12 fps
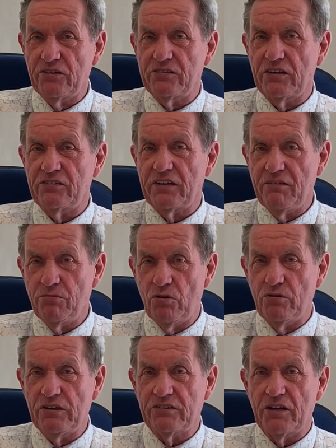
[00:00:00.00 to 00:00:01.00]
So Steve
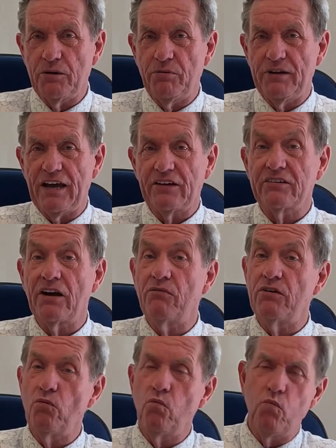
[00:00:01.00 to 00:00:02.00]
Walton is going to put out stuff
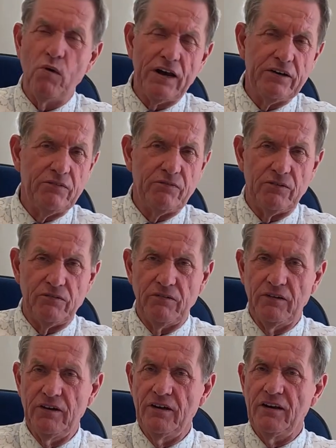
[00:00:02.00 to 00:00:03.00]
on a wonderful
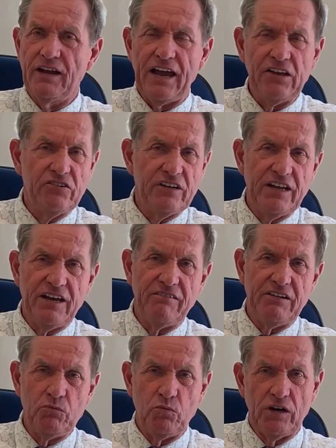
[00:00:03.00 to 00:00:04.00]

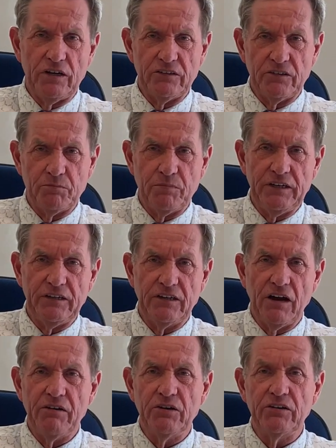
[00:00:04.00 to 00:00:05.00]
engineering work that's been
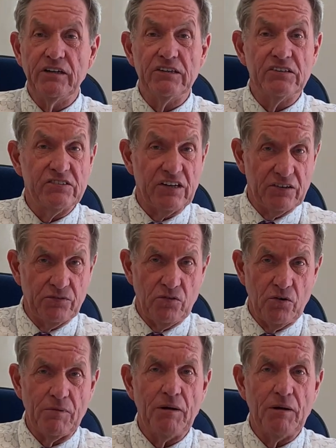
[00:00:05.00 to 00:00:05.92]
going on in the sixth form.